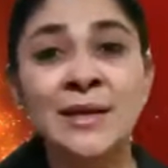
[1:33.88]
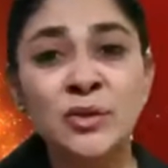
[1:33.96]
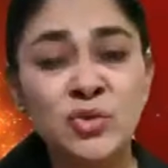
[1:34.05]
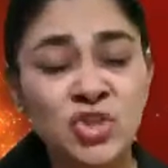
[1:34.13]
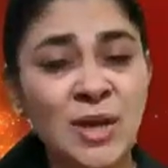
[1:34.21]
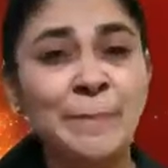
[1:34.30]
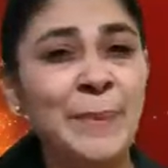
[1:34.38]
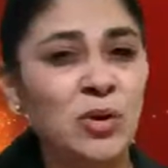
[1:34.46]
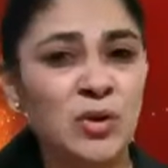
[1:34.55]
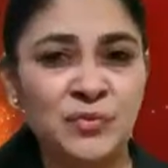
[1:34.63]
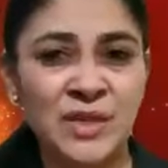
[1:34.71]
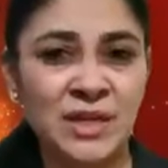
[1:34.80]
to jump
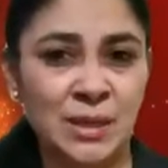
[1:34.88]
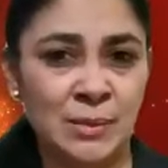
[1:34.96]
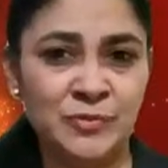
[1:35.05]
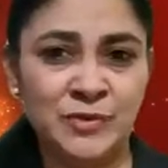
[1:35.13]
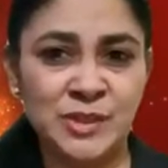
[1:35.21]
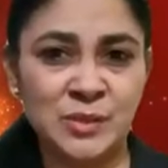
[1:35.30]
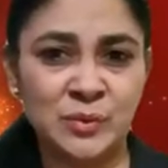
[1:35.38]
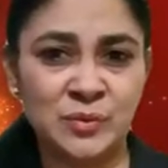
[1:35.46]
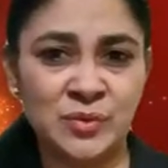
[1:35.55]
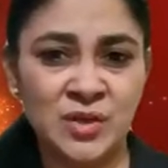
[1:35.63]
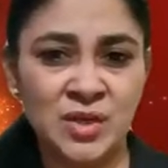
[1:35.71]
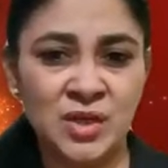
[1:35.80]
out of their comfort
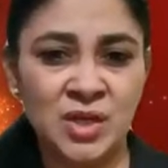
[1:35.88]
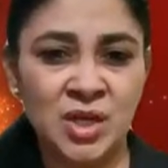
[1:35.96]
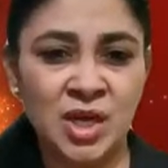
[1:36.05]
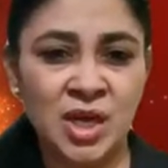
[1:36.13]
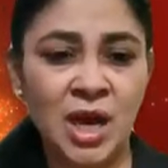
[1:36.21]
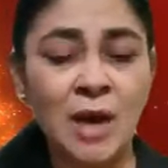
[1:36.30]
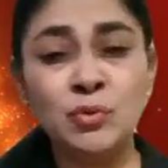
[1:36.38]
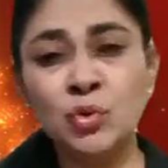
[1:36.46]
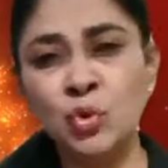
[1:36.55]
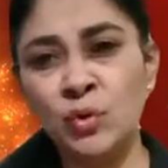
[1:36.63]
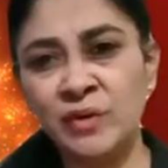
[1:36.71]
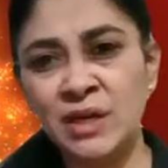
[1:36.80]
zone. How
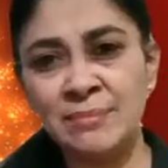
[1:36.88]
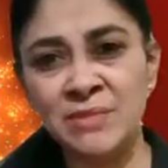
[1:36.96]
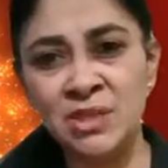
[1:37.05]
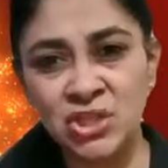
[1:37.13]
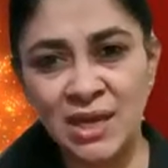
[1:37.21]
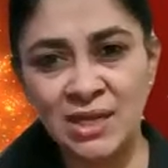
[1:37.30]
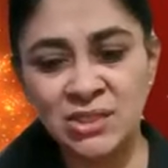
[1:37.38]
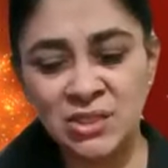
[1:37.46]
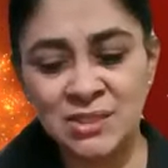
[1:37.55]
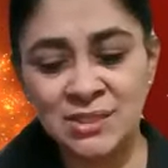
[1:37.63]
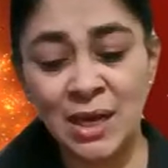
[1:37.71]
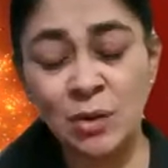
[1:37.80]
to overcome the
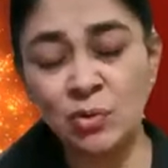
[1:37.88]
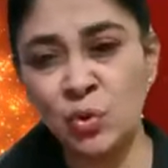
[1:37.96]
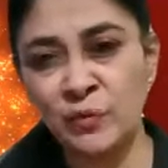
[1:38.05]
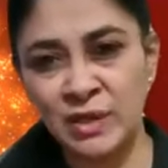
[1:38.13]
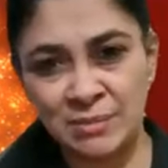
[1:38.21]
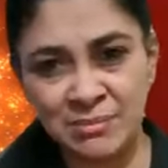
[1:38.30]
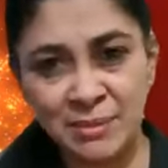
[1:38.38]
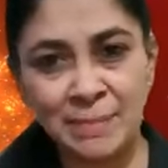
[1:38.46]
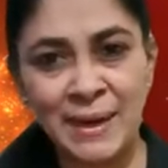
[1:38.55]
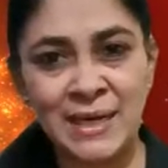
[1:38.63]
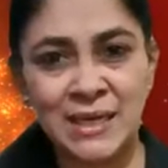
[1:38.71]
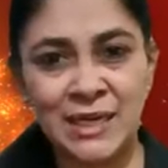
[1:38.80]
challenges, how to overcome the
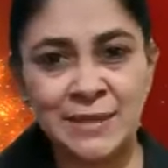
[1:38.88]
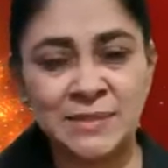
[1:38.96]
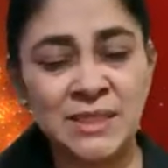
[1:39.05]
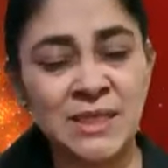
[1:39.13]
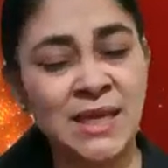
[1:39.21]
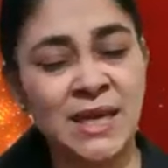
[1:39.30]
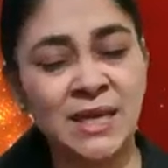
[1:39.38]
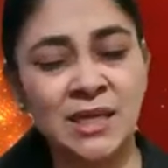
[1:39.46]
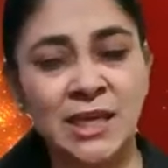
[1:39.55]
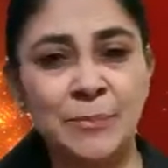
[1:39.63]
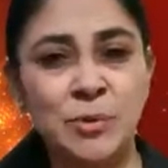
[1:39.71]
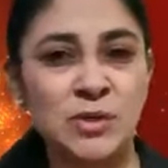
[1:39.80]
bad times and
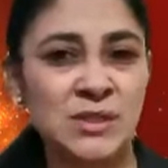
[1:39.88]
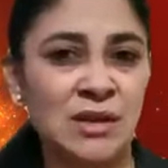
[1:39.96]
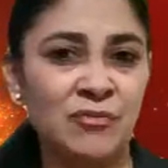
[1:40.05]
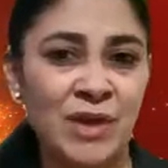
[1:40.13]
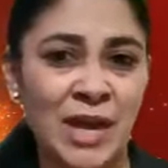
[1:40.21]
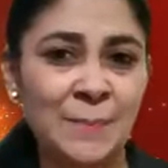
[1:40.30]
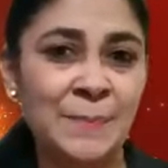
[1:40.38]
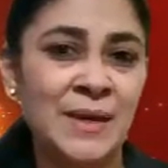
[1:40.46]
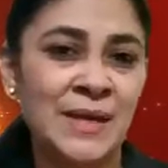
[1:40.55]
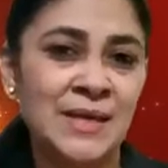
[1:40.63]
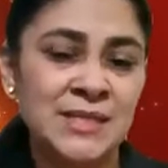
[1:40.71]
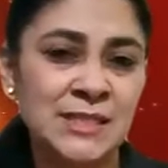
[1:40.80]
keep yourself up,
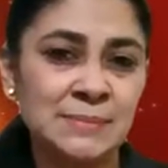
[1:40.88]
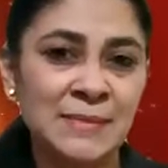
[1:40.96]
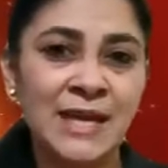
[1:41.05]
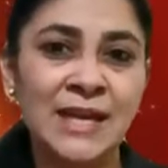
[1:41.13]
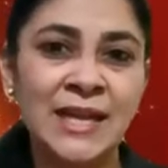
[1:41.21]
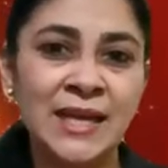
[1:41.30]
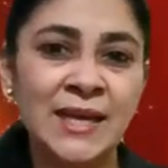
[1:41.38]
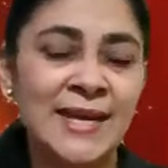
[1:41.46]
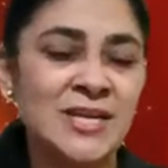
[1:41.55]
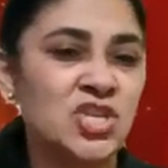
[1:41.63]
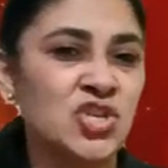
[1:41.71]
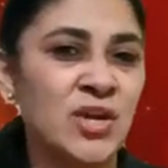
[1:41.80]
smiling
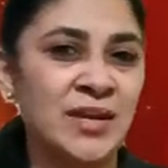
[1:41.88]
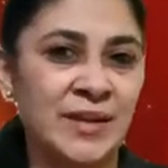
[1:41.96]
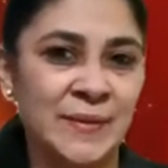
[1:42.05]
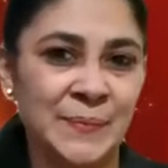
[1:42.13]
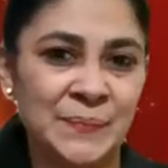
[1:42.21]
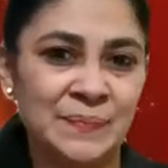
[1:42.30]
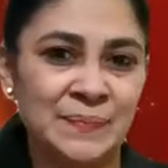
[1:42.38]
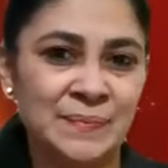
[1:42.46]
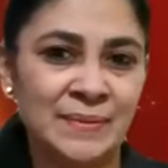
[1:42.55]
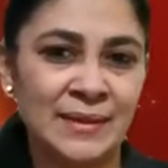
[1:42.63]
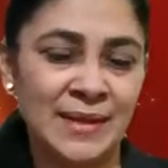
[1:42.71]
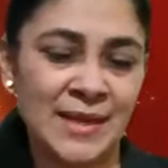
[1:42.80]
and shining
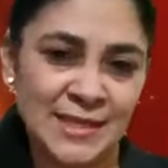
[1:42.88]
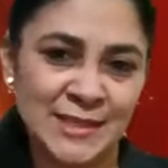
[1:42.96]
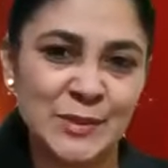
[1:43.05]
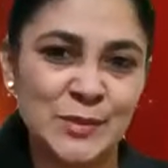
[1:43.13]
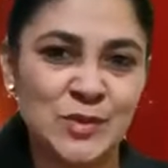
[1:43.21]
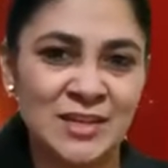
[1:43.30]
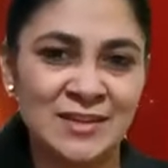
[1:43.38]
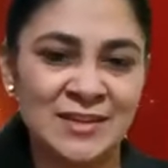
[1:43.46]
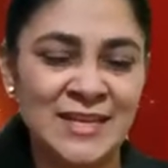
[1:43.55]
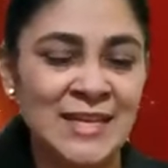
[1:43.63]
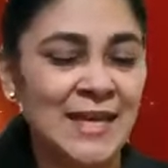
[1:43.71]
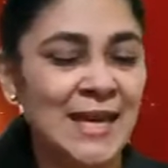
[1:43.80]
as usual.
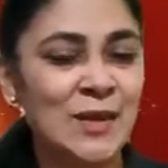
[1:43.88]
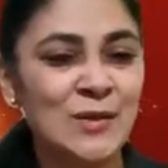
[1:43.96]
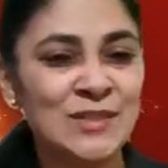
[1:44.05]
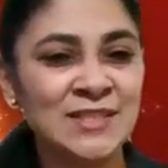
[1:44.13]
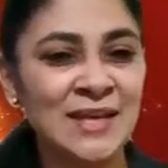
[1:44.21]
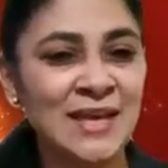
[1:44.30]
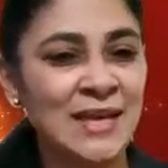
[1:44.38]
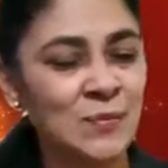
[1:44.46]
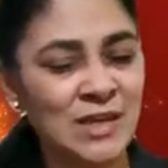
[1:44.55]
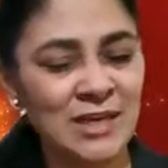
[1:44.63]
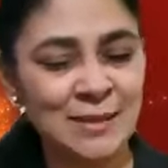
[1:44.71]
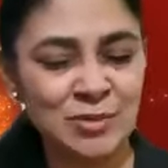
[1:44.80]
Hello, sir, and
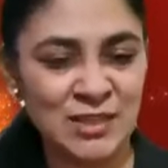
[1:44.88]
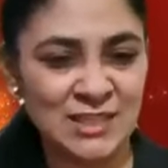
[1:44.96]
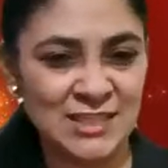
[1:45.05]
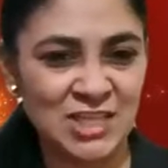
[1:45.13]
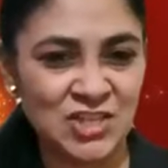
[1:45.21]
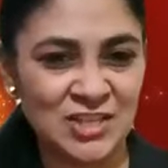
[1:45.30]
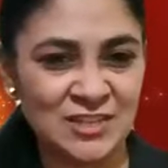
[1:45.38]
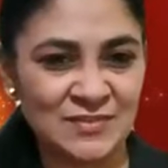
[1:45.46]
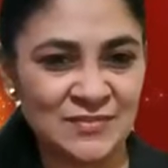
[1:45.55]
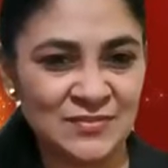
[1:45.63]
welcome to the session.